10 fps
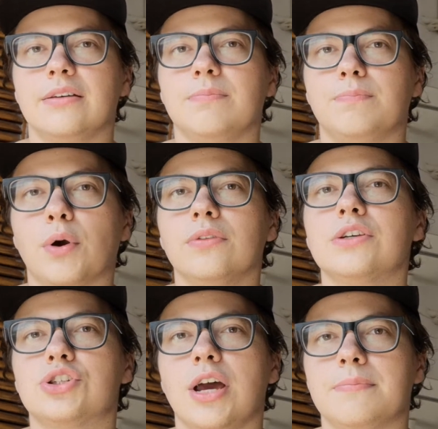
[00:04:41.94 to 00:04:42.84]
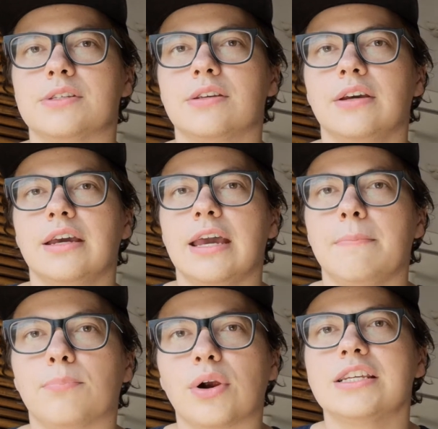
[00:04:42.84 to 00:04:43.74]
Burn the ships.
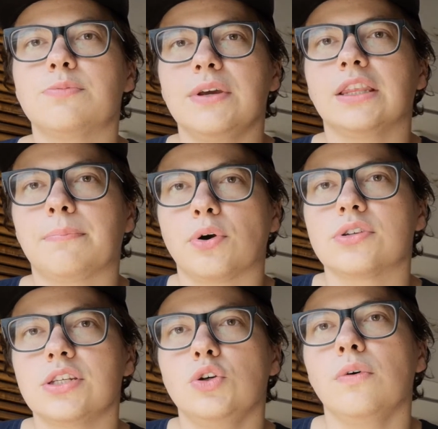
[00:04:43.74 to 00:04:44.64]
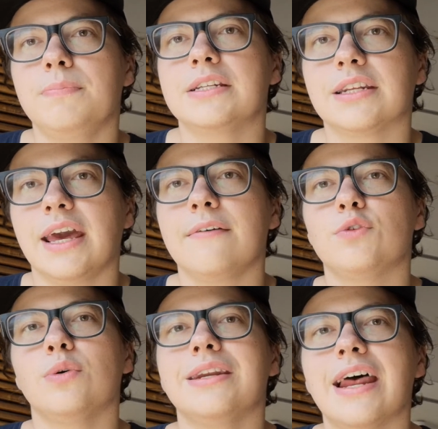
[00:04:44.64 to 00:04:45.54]
Embrace being the person you would be today
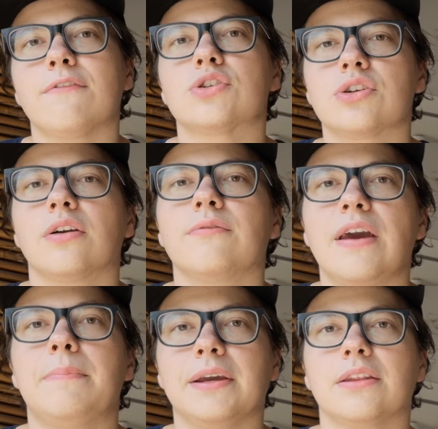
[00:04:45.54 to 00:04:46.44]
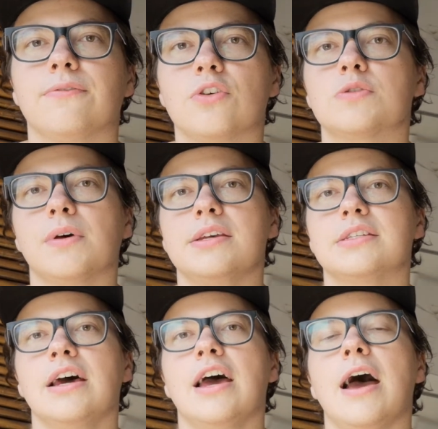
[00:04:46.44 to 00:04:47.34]
if you had never started vaping in the first
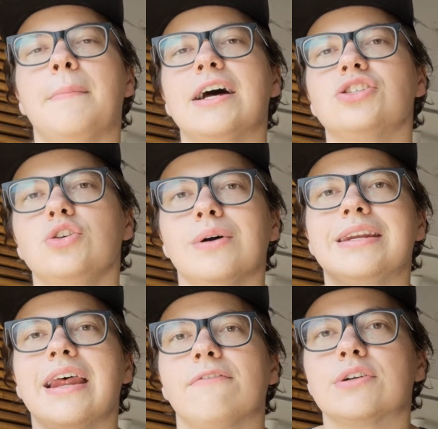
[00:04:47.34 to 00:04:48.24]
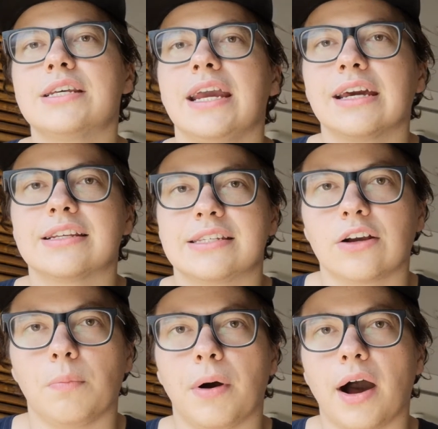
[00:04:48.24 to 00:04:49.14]
place. Imagine you had never taken a
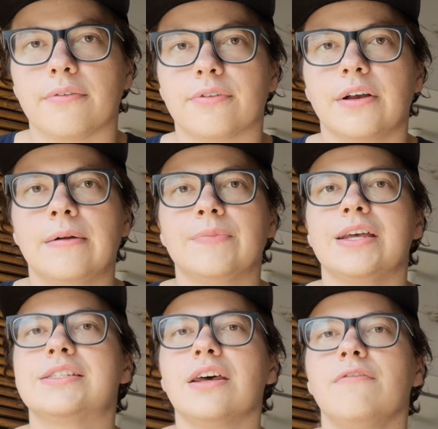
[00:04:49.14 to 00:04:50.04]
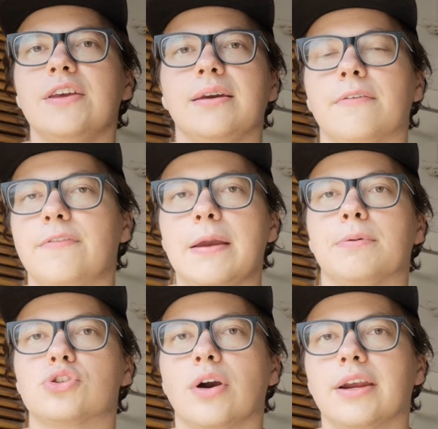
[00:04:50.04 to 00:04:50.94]
single puff. Instead of being a
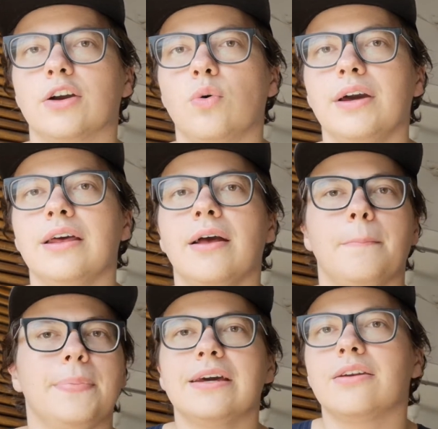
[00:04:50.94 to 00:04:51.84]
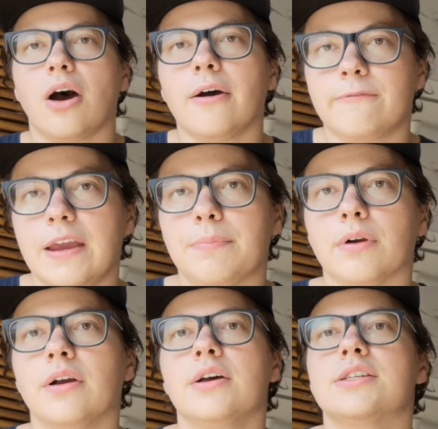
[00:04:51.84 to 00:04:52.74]
vapor trying to quit, be a
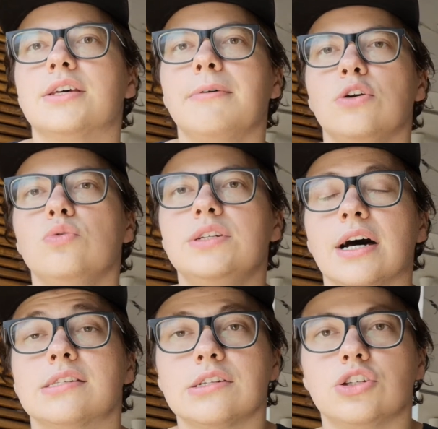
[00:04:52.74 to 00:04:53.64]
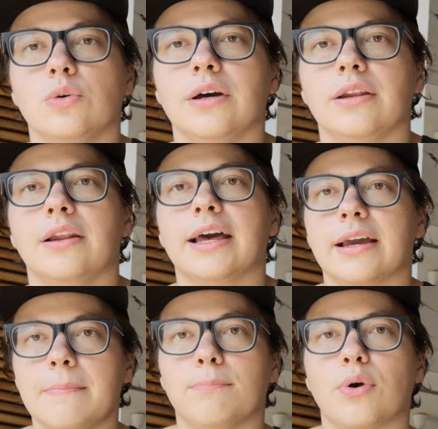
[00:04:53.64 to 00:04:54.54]
non-vapor, somebody who doesn't do it.
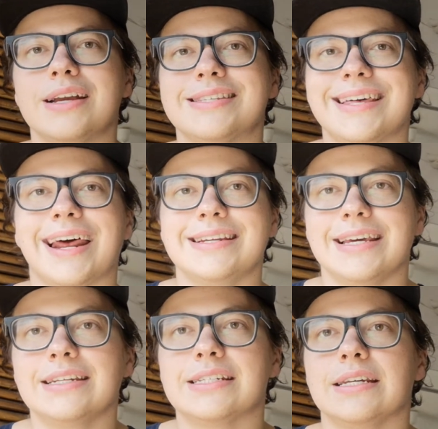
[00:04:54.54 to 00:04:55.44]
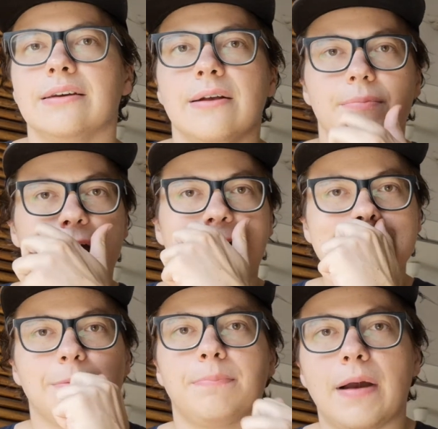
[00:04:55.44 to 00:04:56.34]
Like, embrace that identity
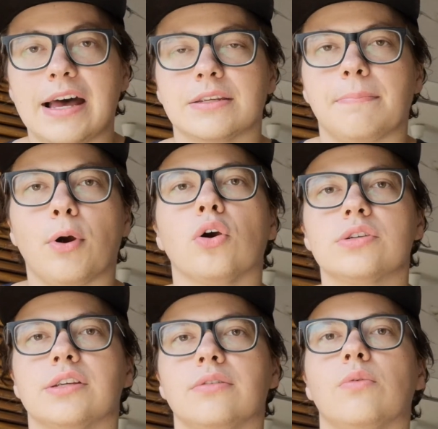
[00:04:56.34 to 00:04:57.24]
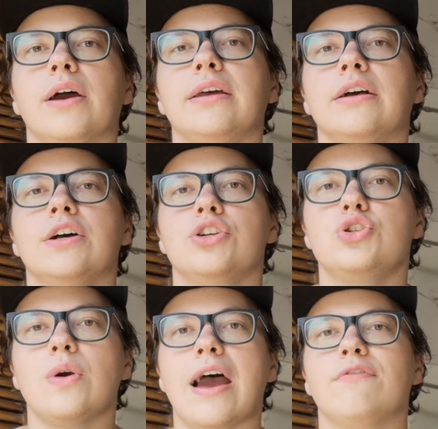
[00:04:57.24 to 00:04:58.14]
as a person, right?
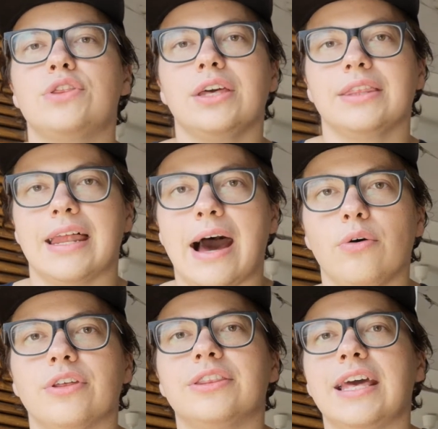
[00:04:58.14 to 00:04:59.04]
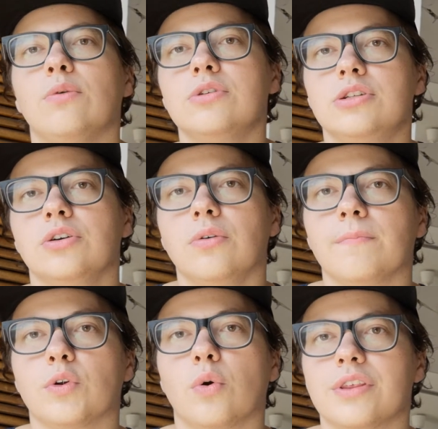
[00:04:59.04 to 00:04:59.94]
do everything now that they would do,
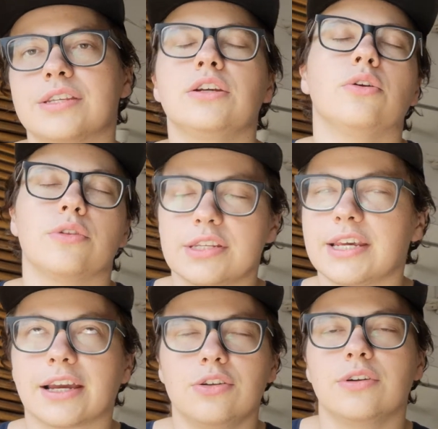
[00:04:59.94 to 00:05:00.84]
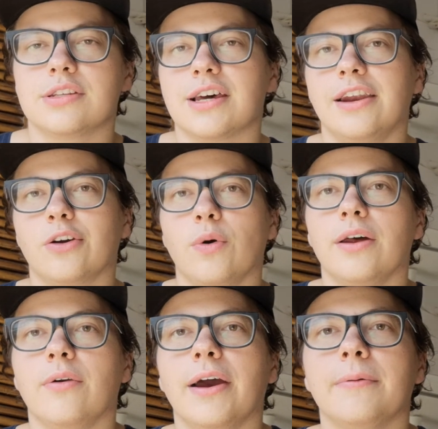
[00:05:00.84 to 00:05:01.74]
or this, the second you decide to
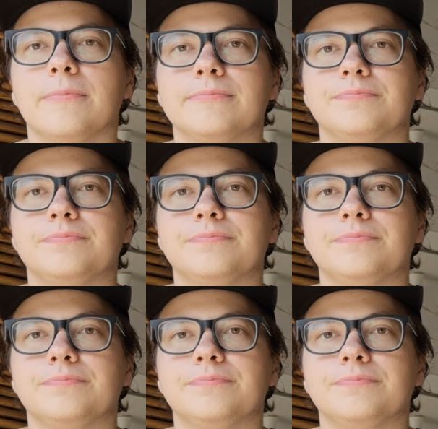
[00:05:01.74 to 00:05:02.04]
quit, right?